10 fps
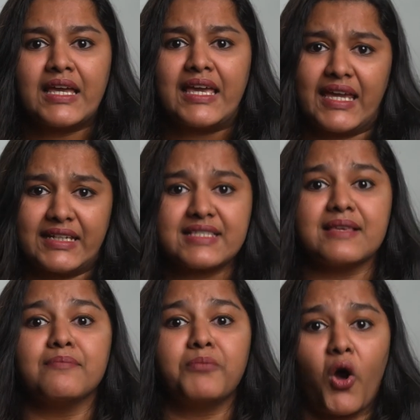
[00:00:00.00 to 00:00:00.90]
It is
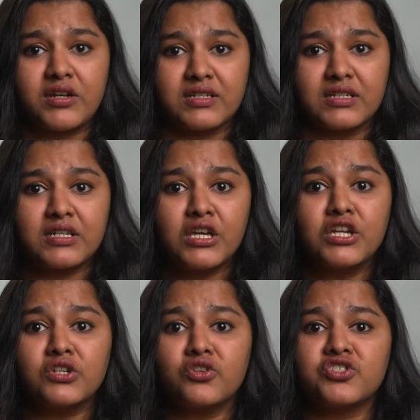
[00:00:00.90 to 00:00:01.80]
important
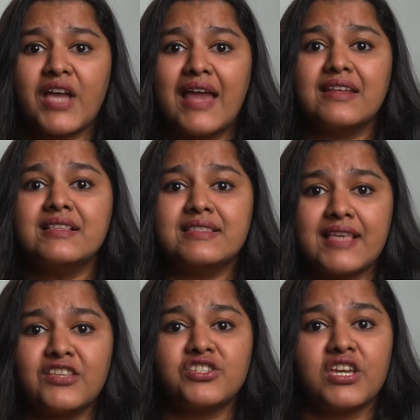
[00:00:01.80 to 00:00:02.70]
to channel
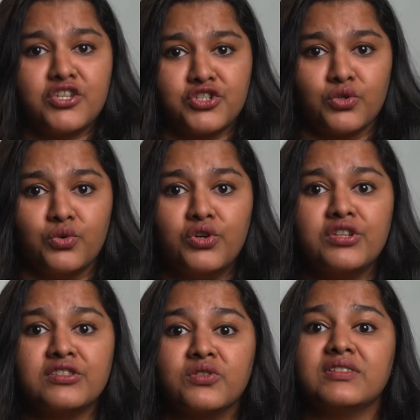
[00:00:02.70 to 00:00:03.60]
such issue
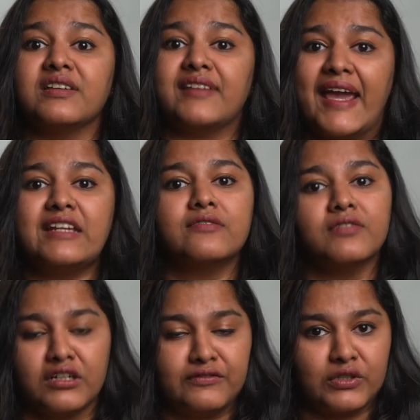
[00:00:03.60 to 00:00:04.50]
through the right
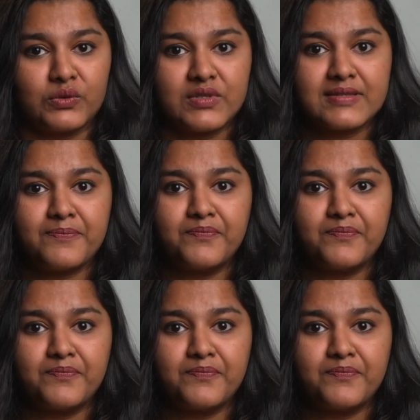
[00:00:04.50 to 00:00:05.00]
workflows.